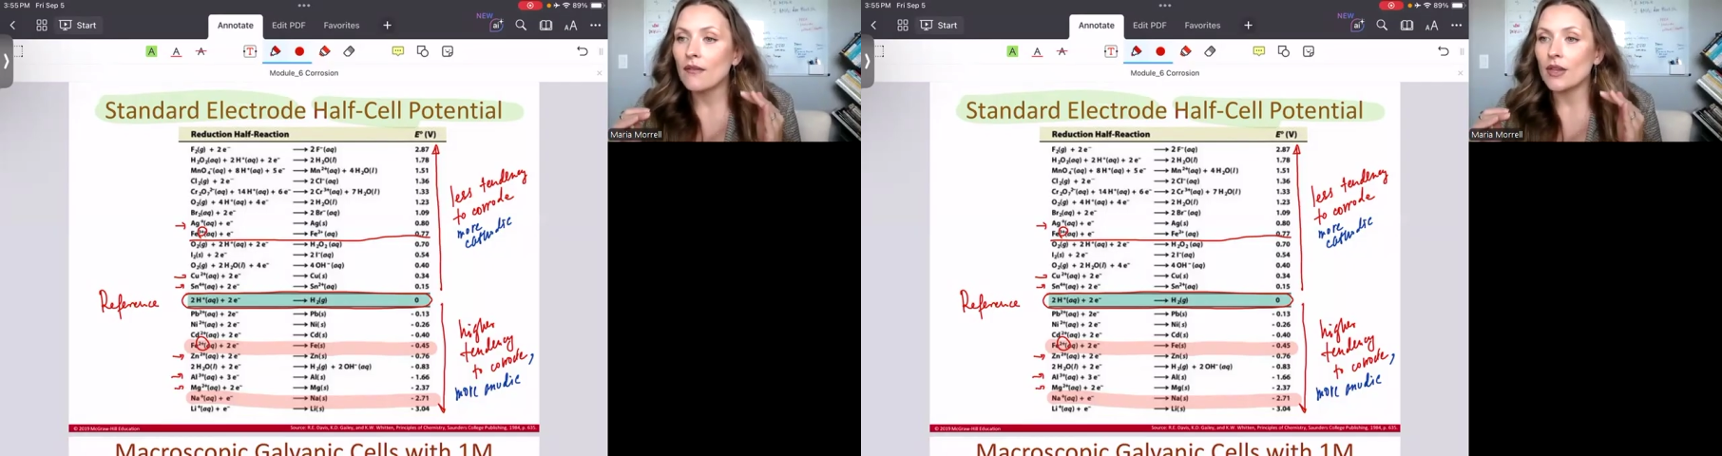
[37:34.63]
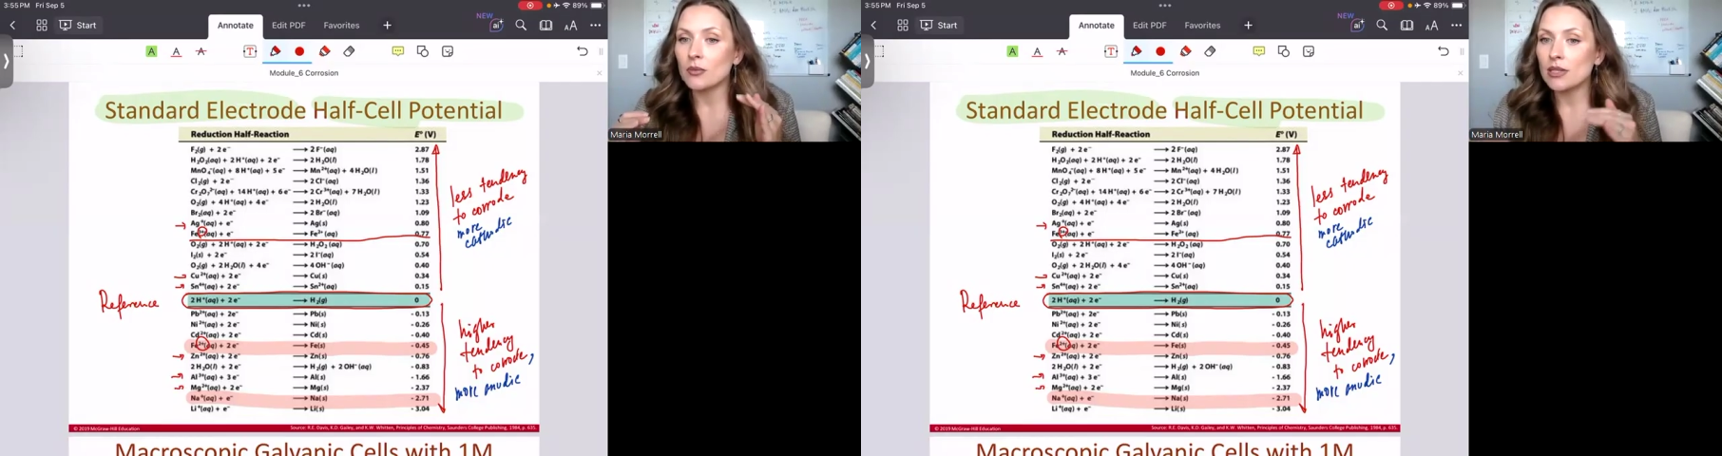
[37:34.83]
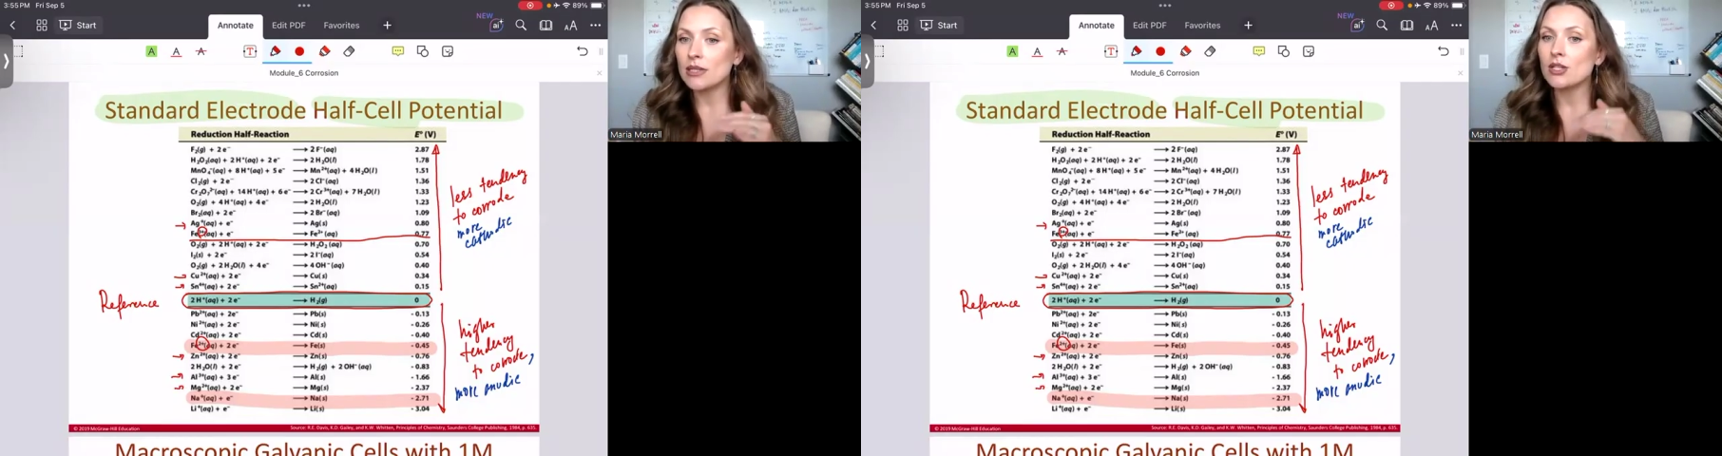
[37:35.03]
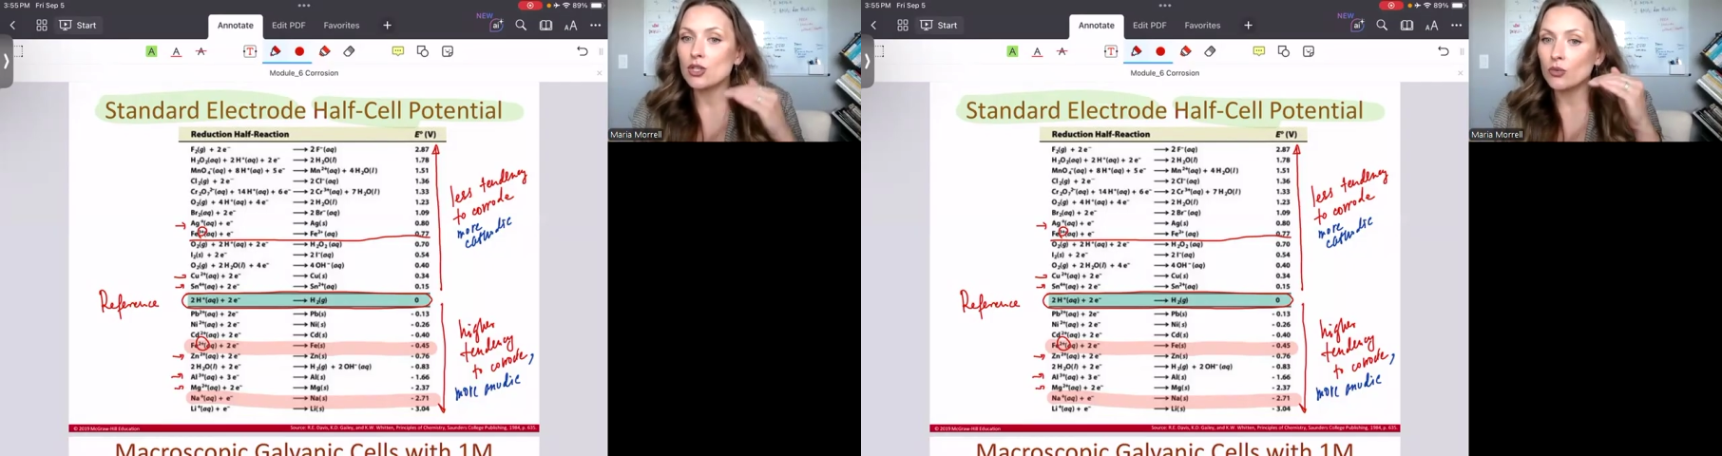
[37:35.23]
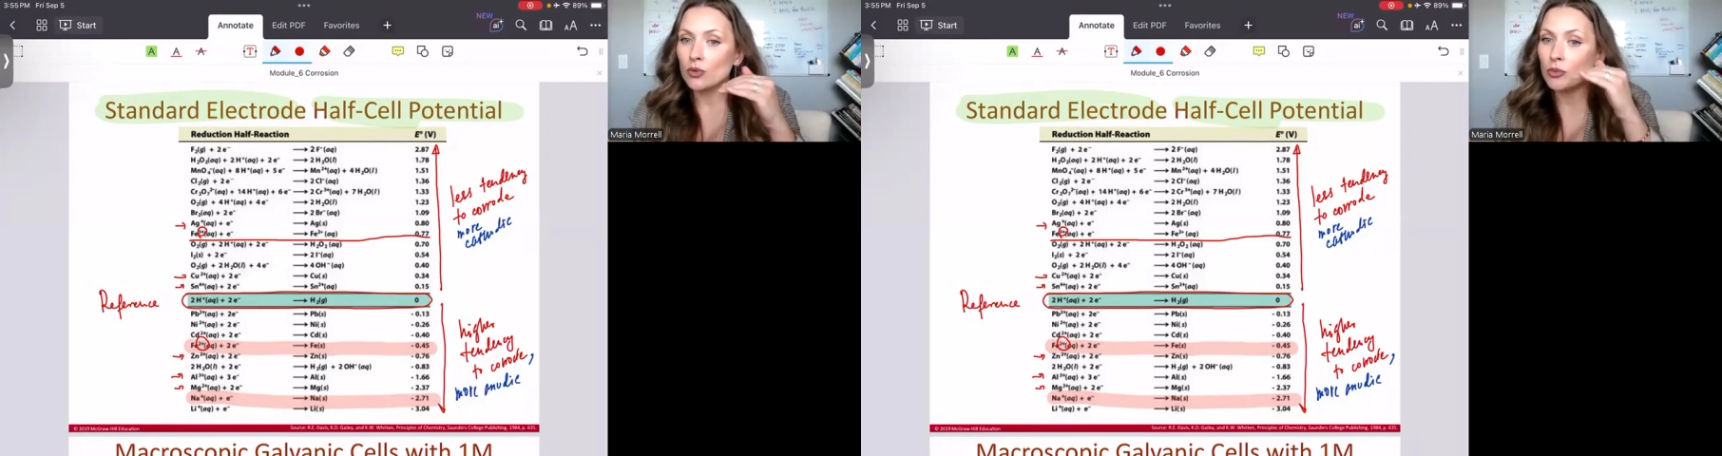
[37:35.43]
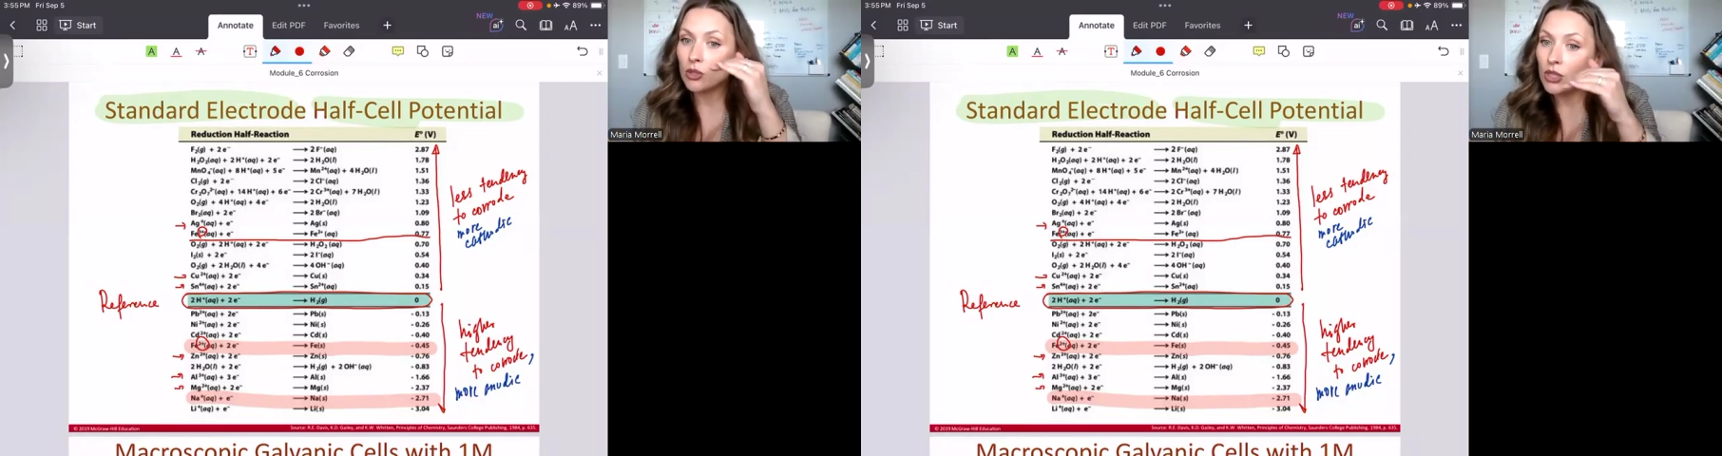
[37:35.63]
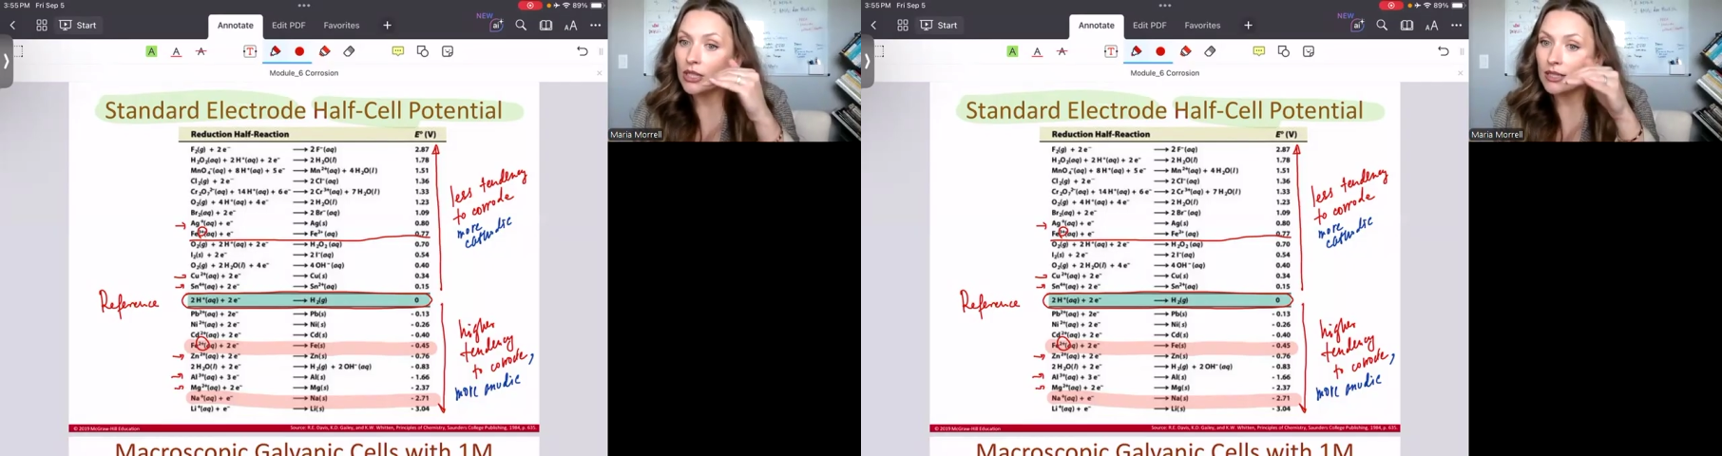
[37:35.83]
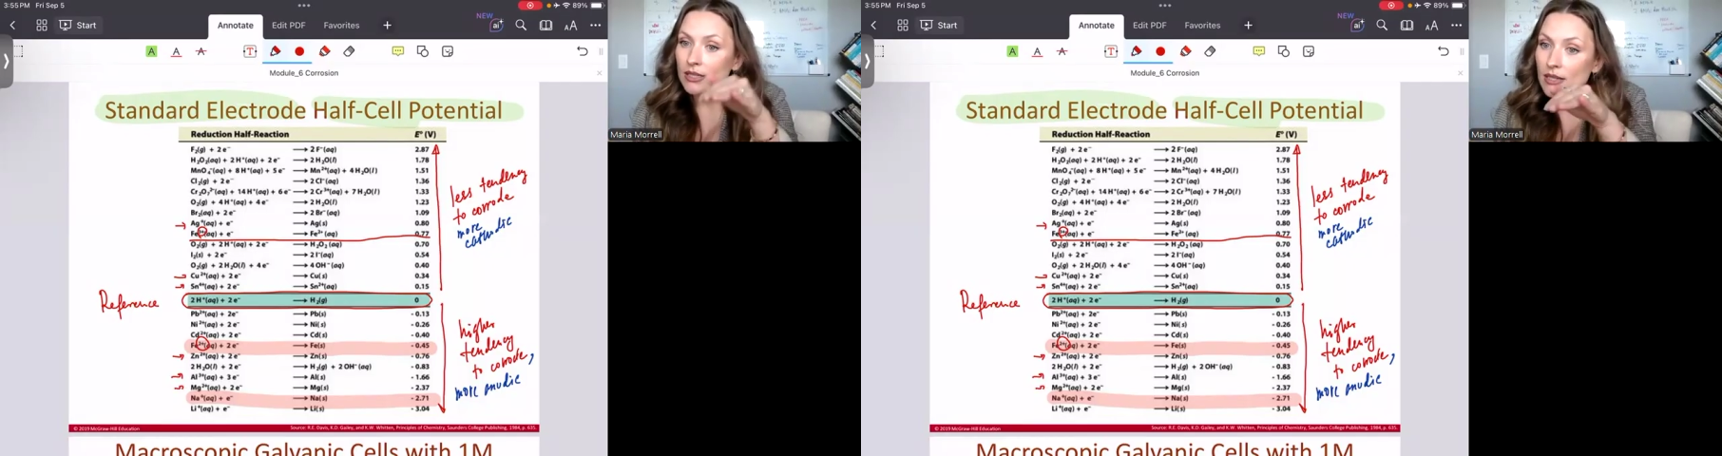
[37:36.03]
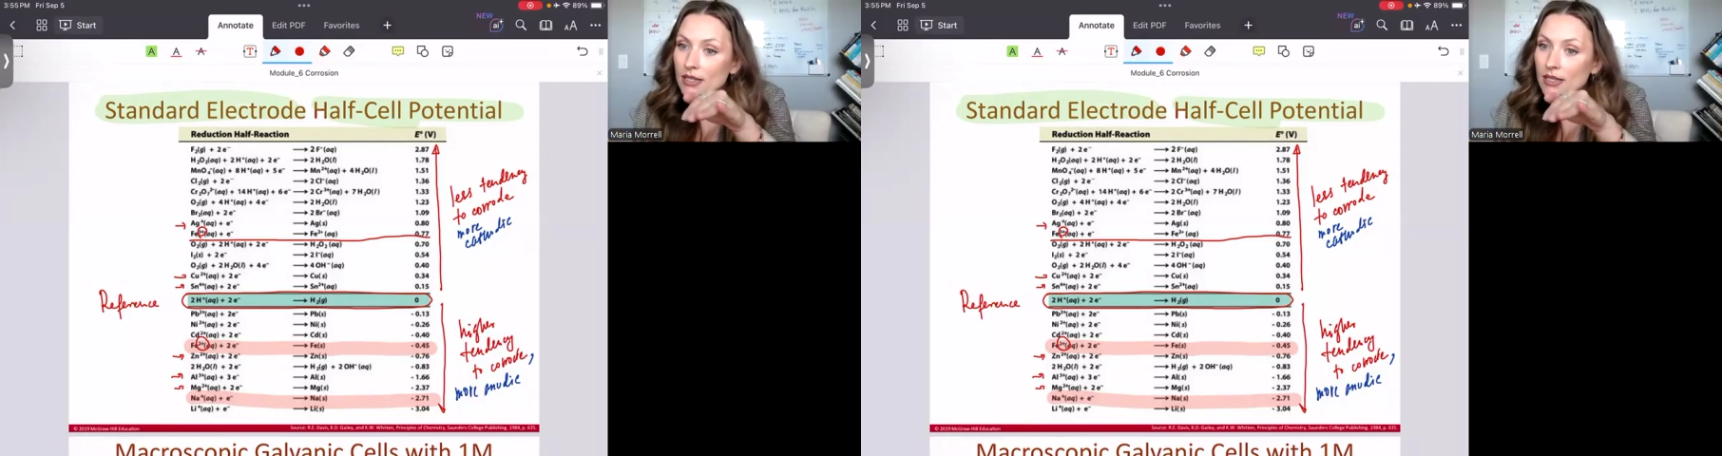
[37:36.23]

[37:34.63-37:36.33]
that means that you will be looking into